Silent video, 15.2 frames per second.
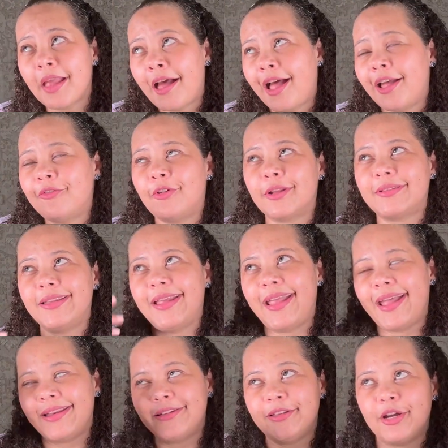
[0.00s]
I thought they
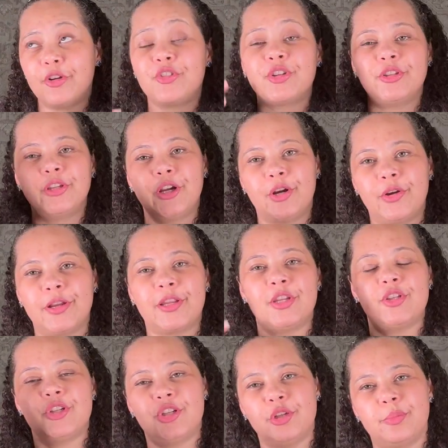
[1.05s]
had their
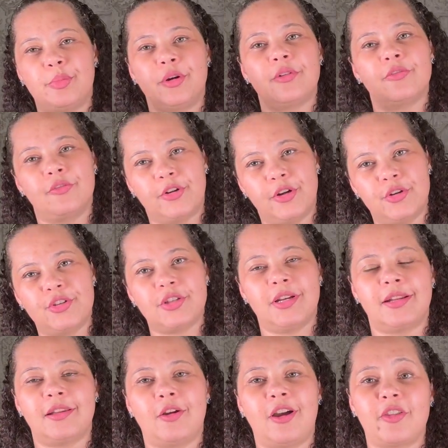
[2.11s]
generic, cheaper version
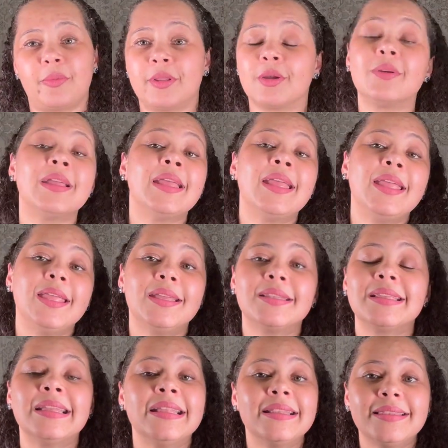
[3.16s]
at the hospital,
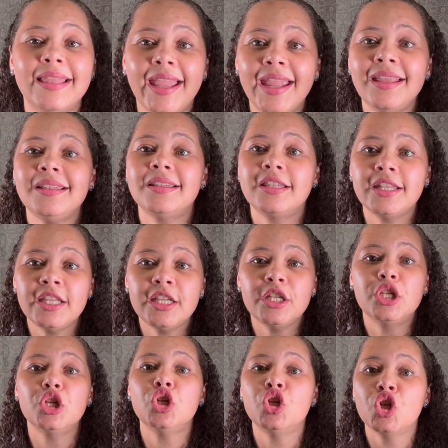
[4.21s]
and they
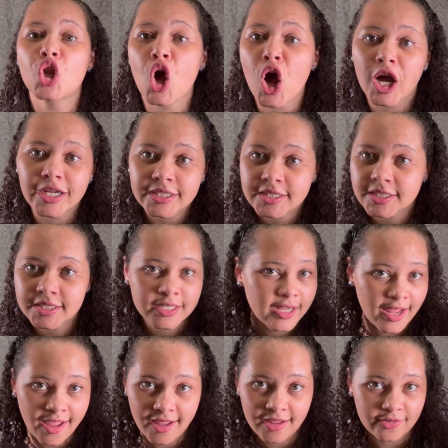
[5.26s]
did not
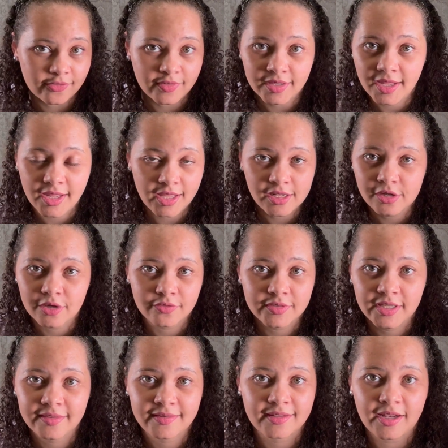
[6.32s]
have any of
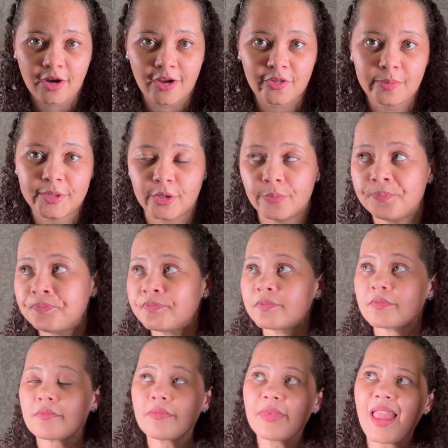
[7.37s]
these at the hospital.
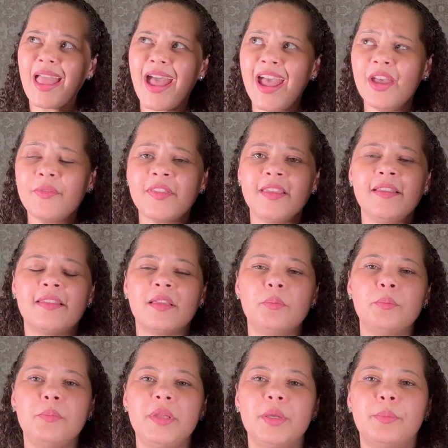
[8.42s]
I have seen
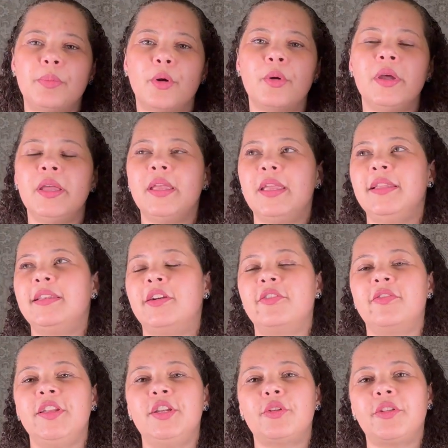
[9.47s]
some people in their
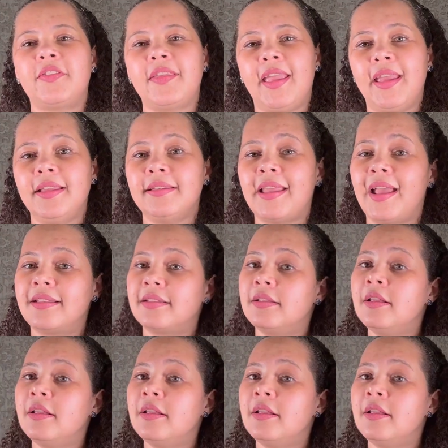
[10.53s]
videos saying that